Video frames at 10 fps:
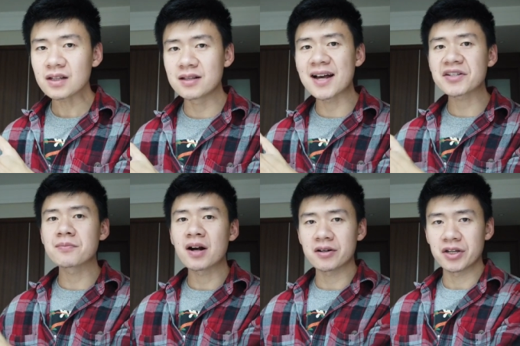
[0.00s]

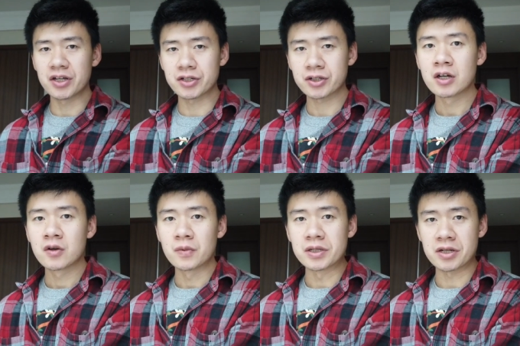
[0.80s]
Last part is
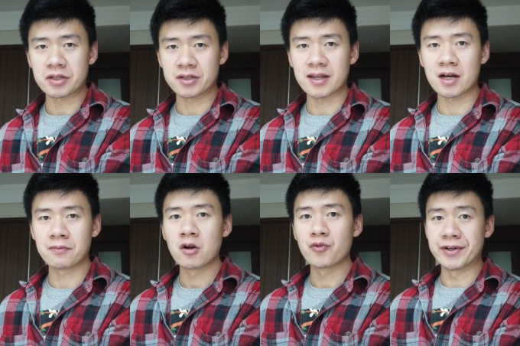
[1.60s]
which is set
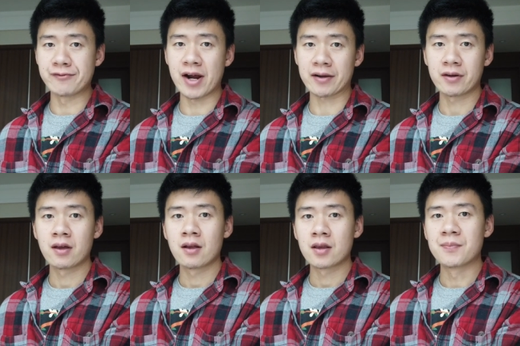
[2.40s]
up redirect,
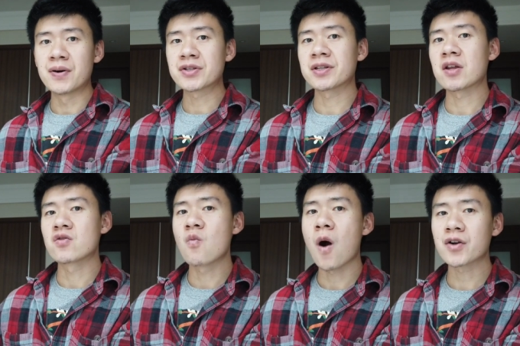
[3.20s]
the person that
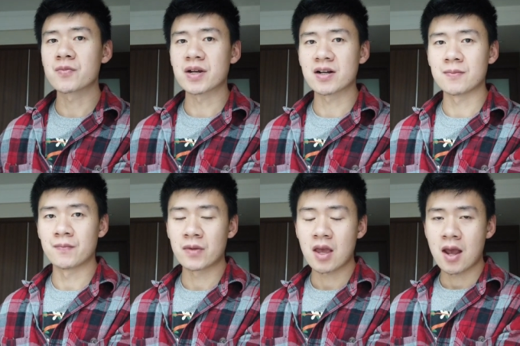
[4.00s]
you want to become,
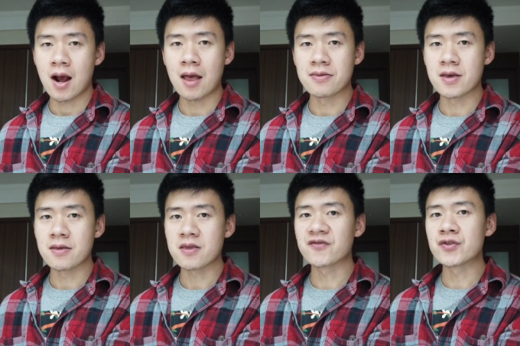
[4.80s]
and
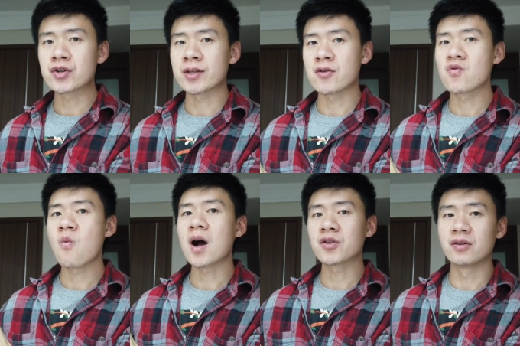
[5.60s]
then the future that you
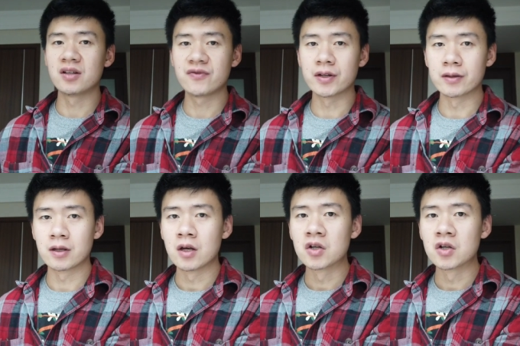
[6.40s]
want to live in.